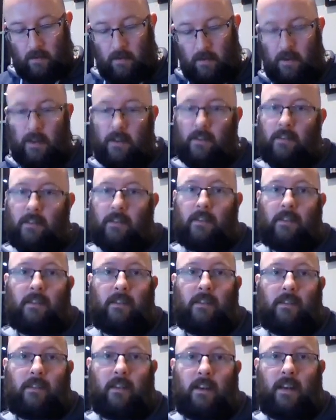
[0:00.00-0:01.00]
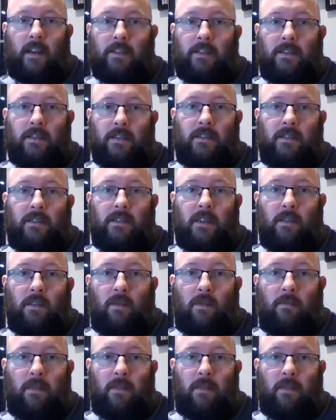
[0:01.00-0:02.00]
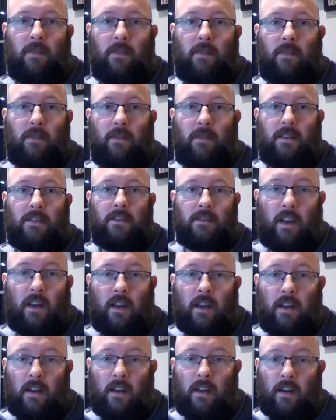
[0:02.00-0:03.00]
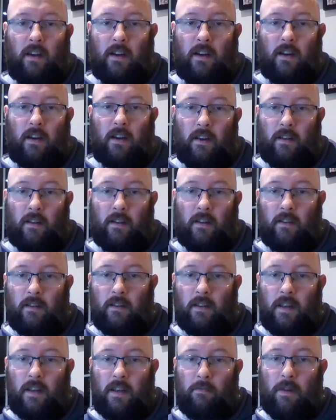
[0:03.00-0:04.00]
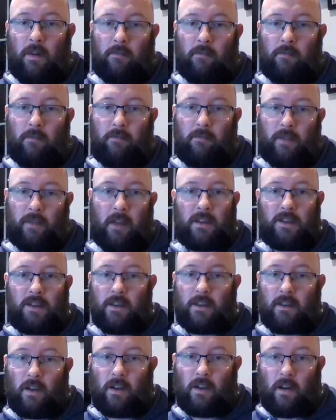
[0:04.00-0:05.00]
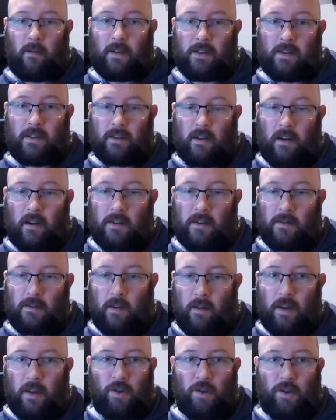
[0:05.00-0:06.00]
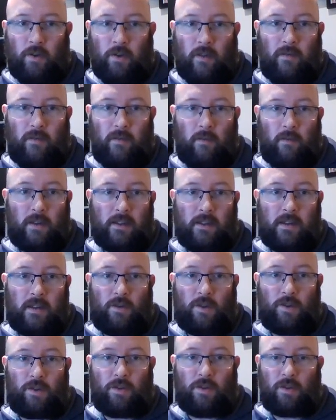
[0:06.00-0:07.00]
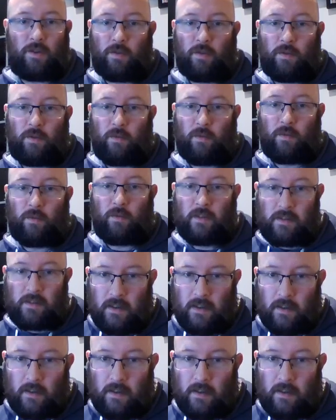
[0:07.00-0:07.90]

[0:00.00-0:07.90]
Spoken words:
Yes, so let's just see what messages I've got here. Keep messaging in the comments, guys, while I make sure everybody's able to join that wants to.